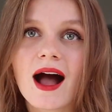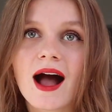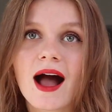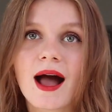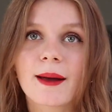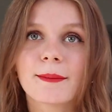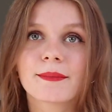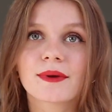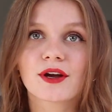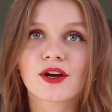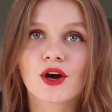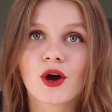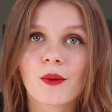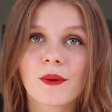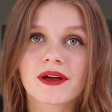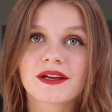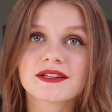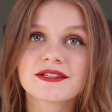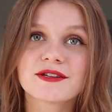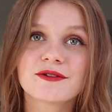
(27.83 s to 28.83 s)
I'm
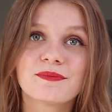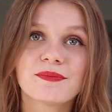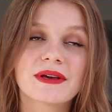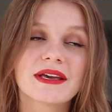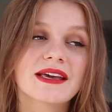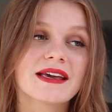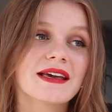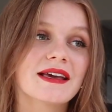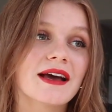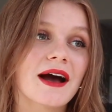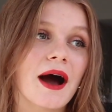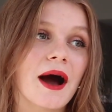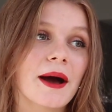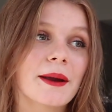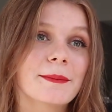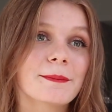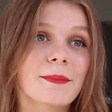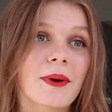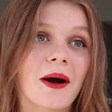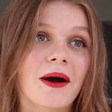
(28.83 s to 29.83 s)
going to be
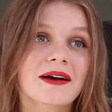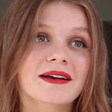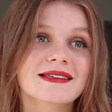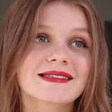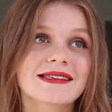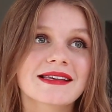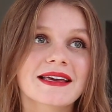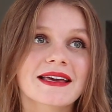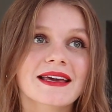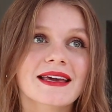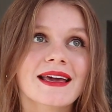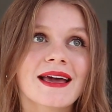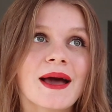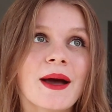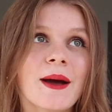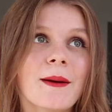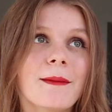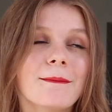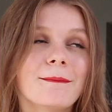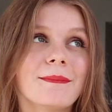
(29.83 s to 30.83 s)
unboxing
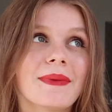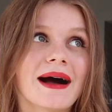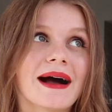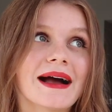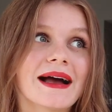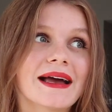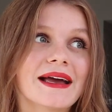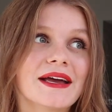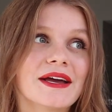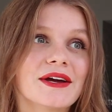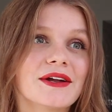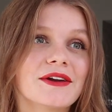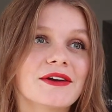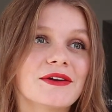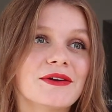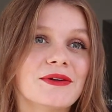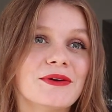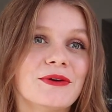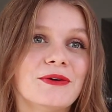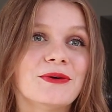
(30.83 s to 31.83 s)
my
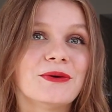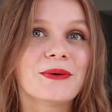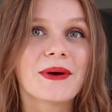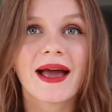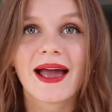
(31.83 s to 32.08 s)
new